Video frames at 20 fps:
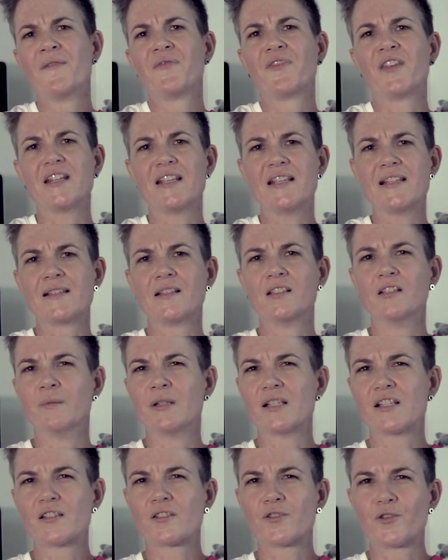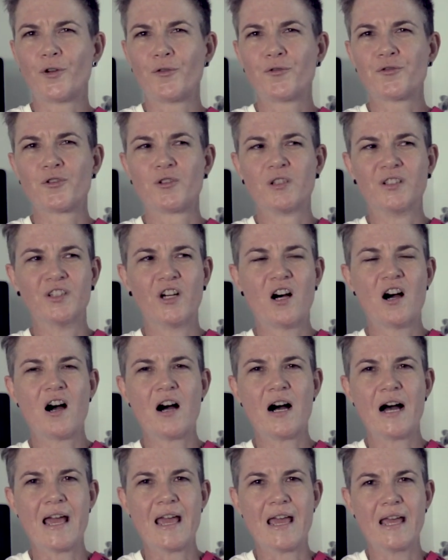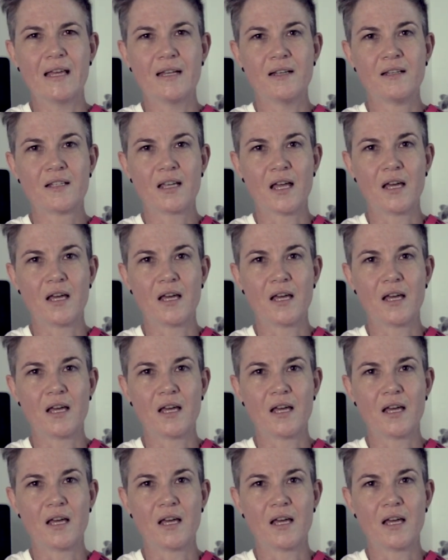that is a little bit softer on the high end